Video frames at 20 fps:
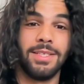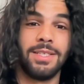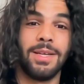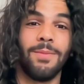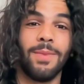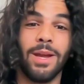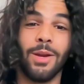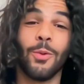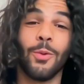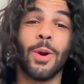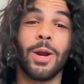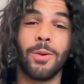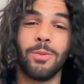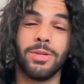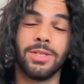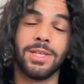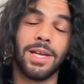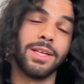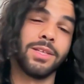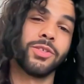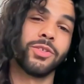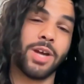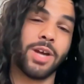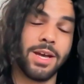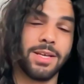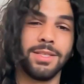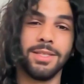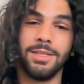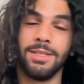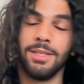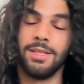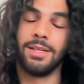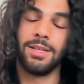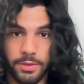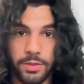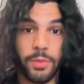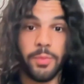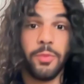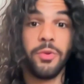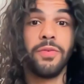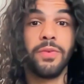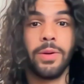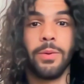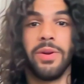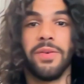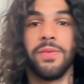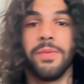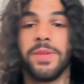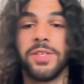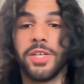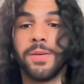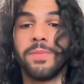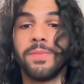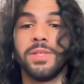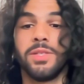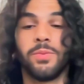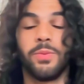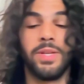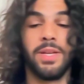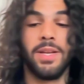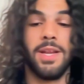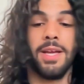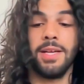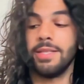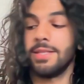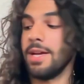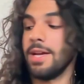some like wearables, like trousers. So moving away from the jumpers, we next